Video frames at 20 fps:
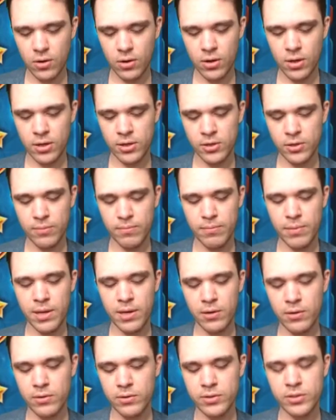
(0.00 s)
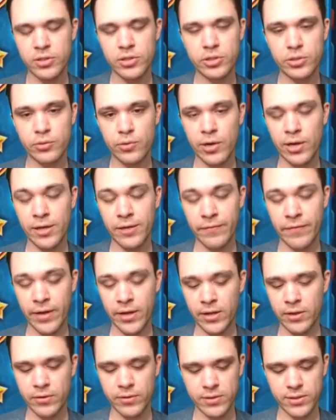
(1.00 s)
uh, your medal's strength
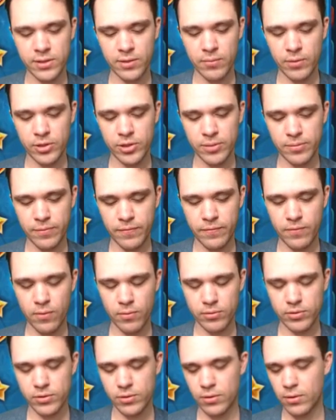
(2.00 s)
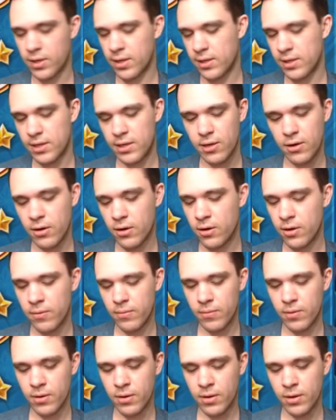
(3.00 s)
value in some way, shape, or form. So like key art
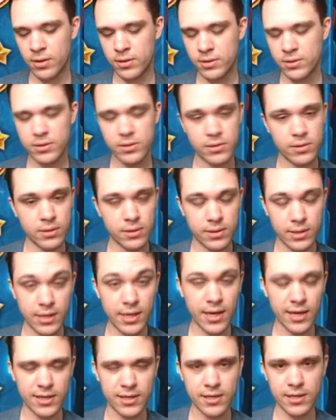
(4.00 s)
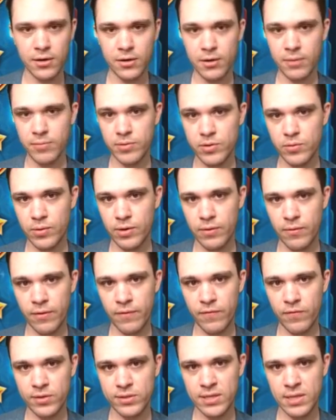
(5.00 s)
number, uh, yeah, key art number
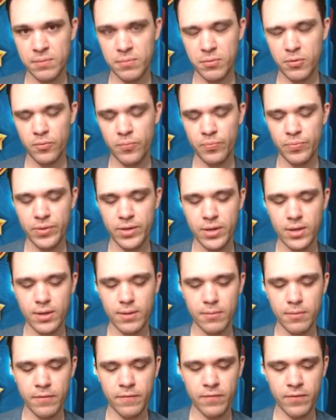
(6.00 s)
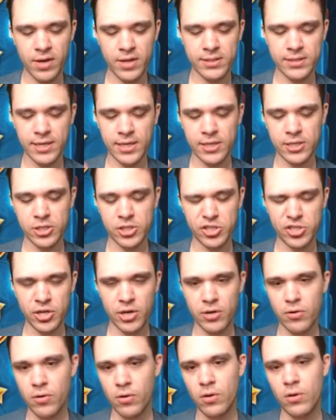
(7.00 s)
21, for example, provides a
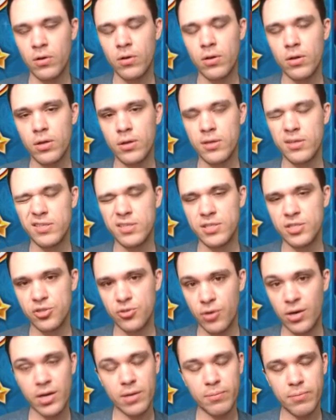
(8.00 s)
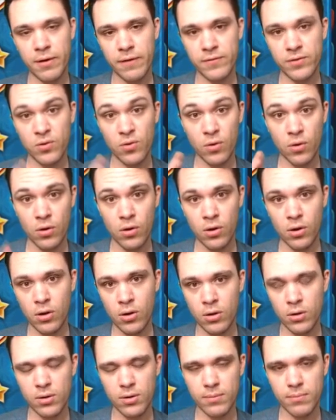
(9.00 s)
general strength buff to
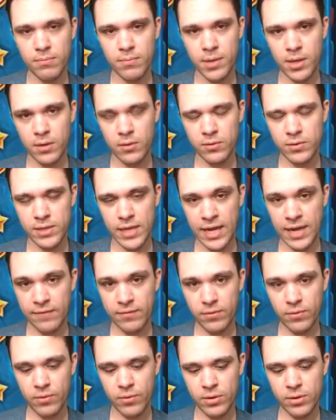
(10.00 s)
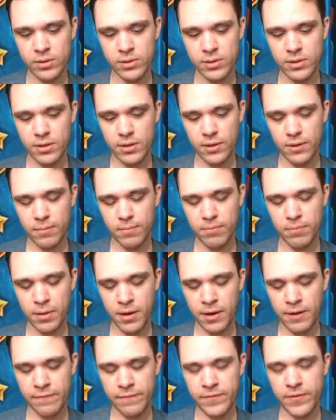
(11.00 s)
all medals afterwards
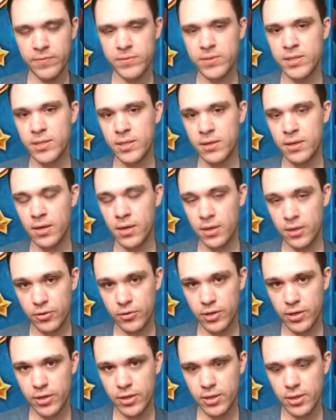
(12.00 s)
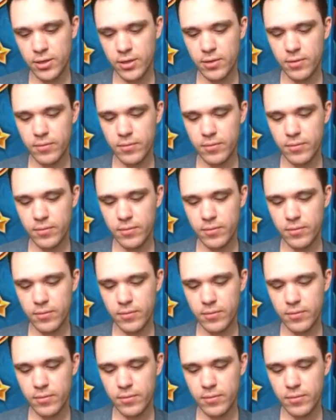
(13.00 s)
by 1500.